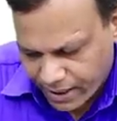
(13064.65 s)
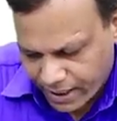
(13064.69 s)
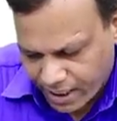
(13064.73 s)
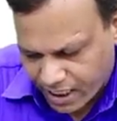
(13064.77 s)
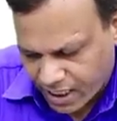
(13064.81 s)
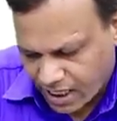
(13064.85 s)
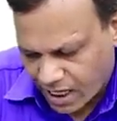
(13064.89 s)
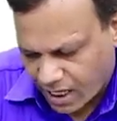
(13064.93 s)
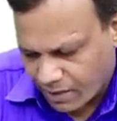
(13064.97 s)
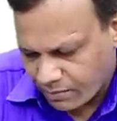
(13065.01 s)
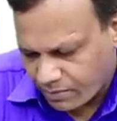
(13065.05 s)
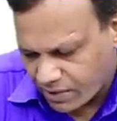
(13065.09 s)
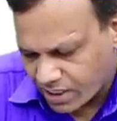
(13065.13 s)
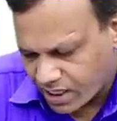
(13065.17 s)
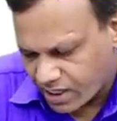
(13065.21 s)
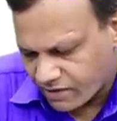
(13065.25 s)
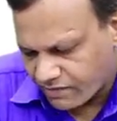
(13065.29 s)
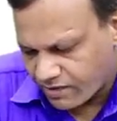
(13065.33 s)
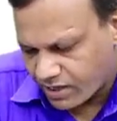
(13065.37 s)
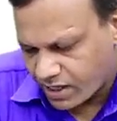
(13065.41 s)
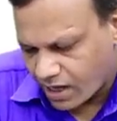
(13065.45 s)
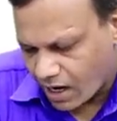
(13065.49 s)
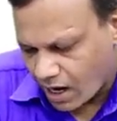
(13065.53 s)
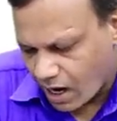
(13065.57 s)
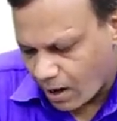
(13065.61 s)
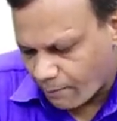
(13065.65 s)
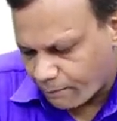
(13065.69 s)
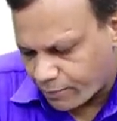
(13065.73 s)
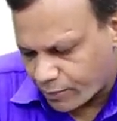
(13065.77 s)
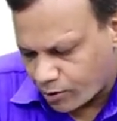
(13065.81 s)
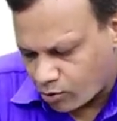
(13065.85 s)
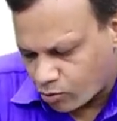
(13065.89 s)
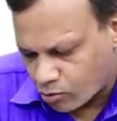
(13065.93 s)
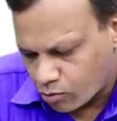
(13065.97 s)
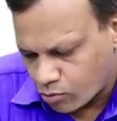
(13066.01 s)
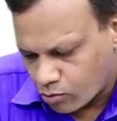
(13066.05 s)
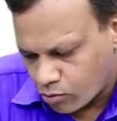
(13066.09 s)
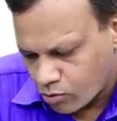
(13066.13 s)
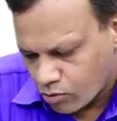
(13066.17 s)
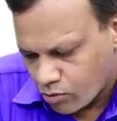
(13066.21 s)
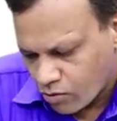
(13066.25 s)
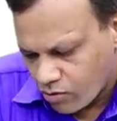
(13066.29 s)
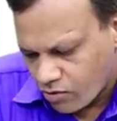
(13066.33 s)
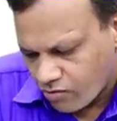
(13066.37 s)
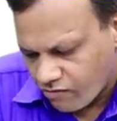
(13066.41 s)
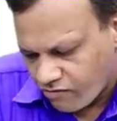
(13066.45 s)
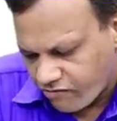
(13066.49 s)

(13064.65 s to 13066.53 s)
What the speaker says: It can be given up to